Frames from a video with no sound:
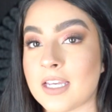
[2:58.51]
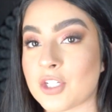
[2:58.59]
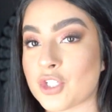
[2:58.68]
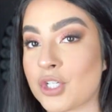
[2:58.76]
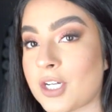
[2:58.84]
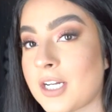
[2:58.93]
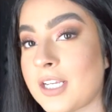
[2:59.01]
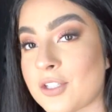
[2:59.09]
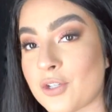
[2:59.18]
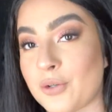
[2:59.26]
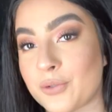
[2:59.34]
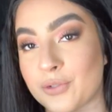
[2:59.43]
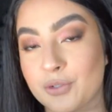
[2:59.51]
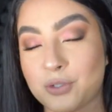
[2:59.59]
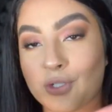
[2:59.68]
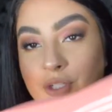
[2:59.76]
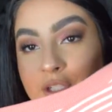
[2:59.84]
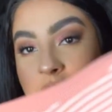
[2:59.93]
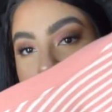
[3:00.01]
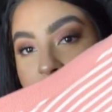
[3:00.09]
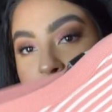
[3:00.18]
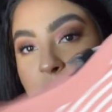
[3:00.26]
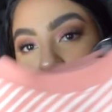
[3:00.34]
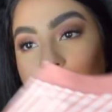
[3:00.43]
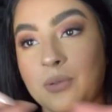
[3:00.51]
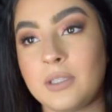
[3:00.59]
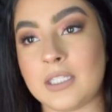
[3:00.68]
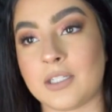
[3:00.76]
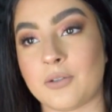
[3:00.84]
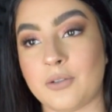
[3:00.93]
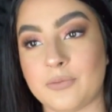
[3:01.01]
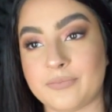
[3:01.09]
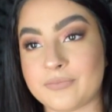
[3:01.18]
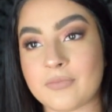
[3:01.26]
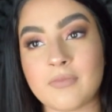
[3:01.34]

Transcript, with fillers: Next shirt is also just like a cute little